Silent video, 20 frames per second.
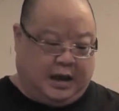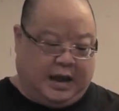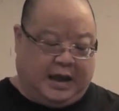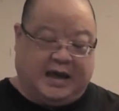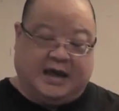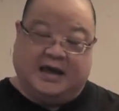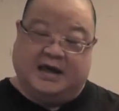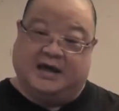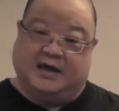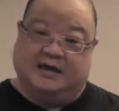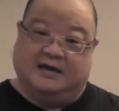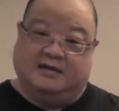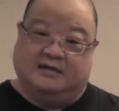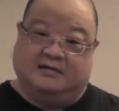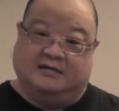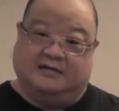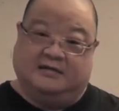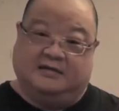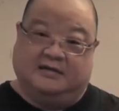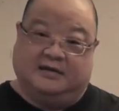
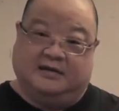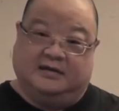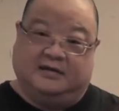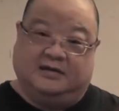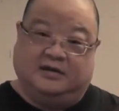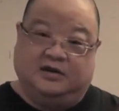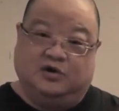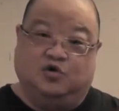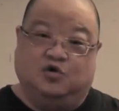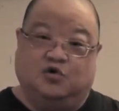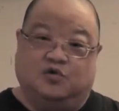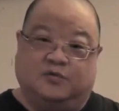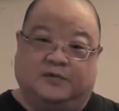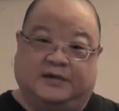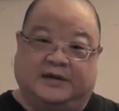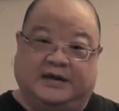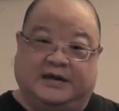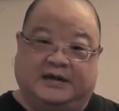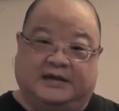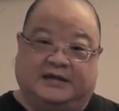and
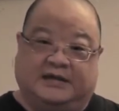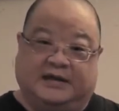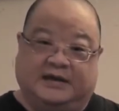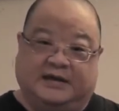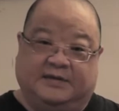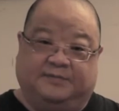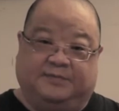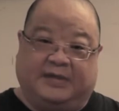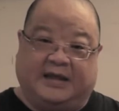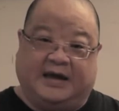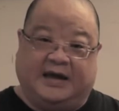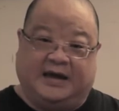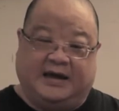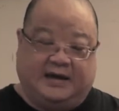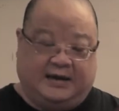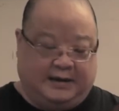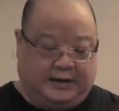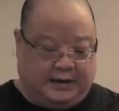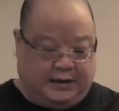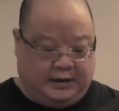usually the
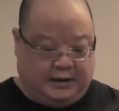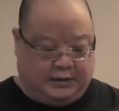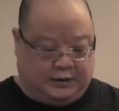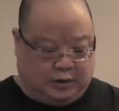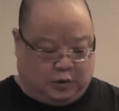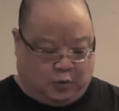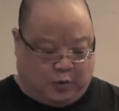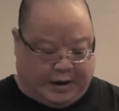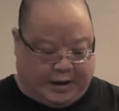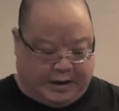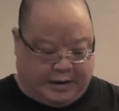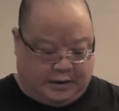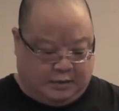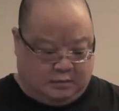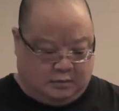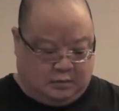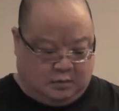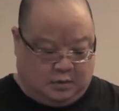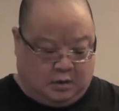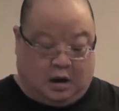blade is
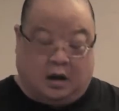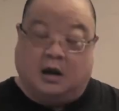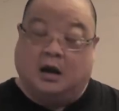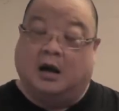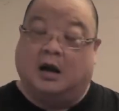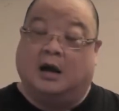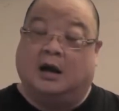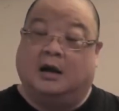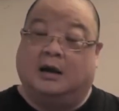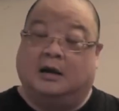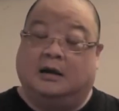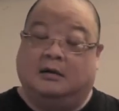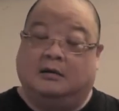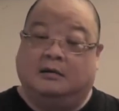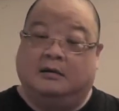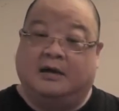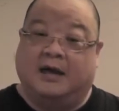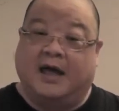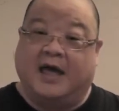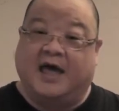quite
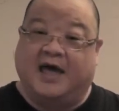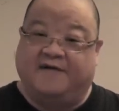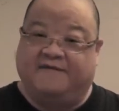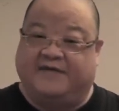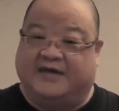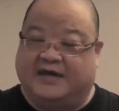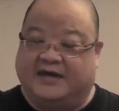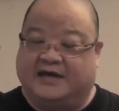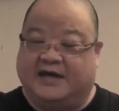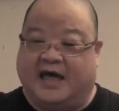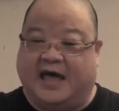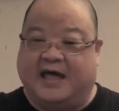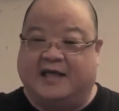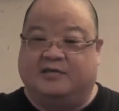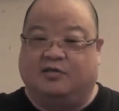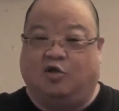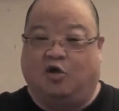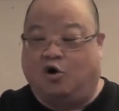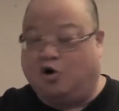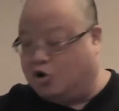heavy
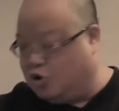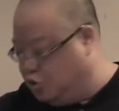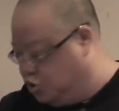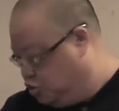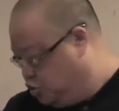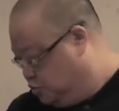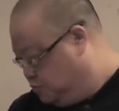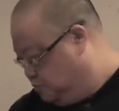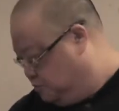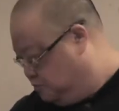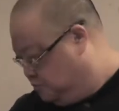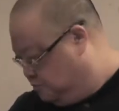and large.